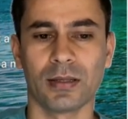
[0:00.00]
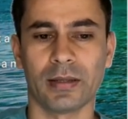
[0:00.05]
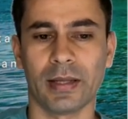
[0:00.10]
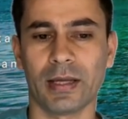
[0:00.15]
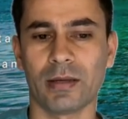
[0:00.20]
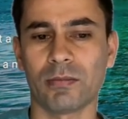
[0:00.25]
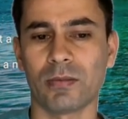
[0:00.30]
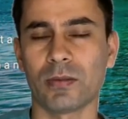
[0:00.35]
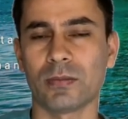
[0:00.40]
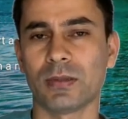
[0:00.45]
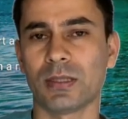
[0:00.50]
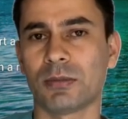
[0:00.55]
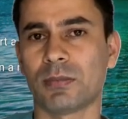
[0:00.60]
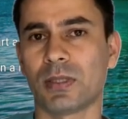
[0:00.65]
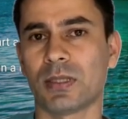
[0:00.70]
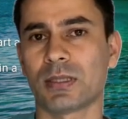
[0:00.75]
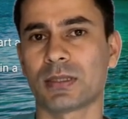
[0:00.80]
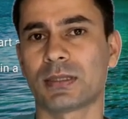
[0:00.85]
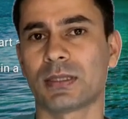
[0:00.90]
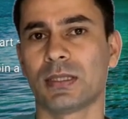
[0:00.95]
Above
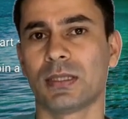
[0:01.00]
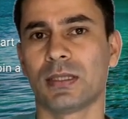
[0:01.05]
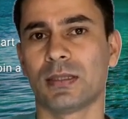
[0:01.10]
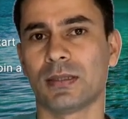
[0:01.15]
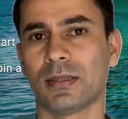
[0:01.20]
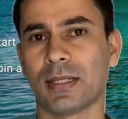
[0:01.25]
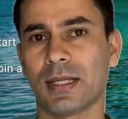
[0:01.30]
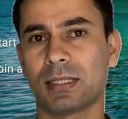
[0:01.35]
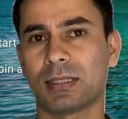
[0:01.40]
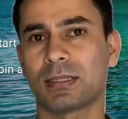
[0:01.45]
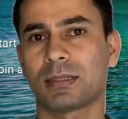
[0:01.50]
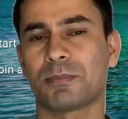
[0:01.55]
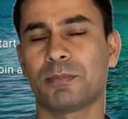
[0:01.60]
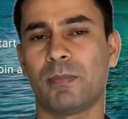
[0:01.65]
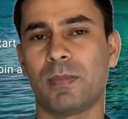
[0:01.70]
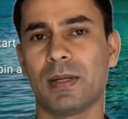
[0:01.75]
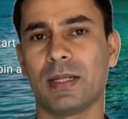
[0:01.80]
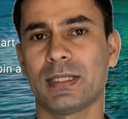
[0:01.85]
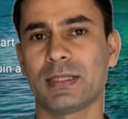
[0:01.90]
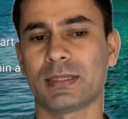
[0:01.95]
inbox, that
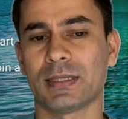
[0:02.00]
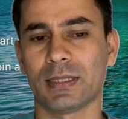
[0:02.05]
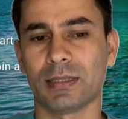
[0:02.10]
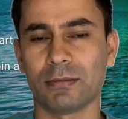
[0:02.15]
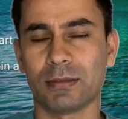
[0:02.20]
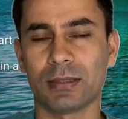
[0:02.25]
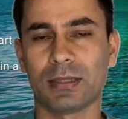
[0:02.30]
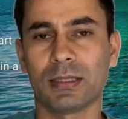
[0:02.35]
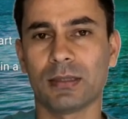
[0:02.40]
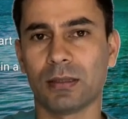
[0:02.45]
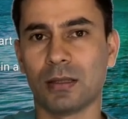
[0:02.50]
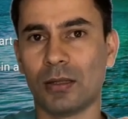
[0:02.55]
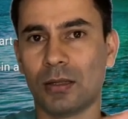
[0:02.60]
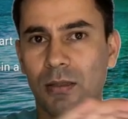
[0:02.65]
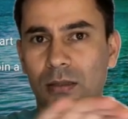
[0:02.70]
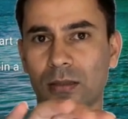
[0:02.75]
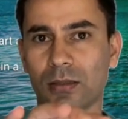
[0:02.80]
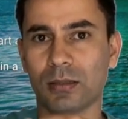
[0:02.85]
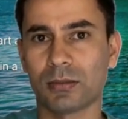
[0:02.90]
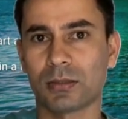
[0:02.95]
place everything
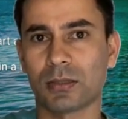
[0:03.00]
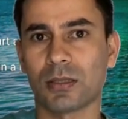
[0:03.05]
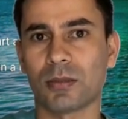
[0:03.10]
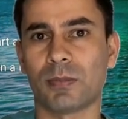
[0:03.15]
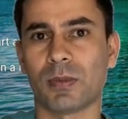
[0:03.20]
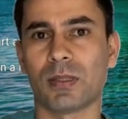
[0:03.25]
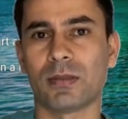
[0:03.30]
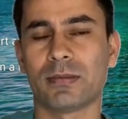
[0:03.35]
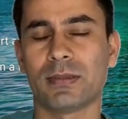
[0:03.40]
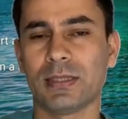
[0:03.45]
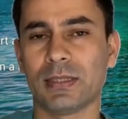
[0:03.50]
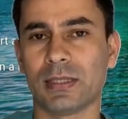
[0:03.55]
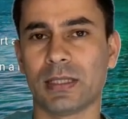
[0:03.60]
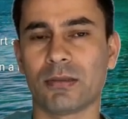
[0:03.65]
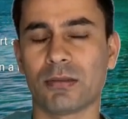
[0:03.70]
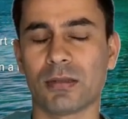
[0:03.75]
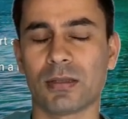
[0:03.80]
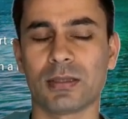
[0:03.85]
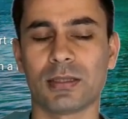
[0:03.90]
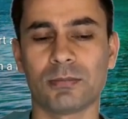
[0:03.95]
on top of the
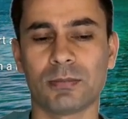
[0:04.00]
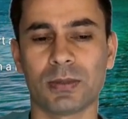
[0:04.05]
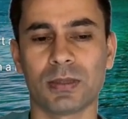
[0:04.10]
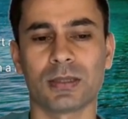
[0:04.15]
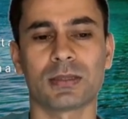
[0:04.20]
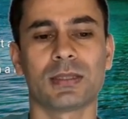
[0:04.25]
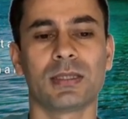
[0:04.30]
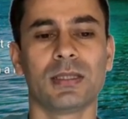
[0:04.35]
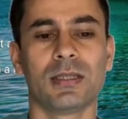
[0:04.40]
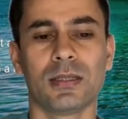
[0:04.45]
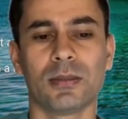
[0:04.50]
regular inbox,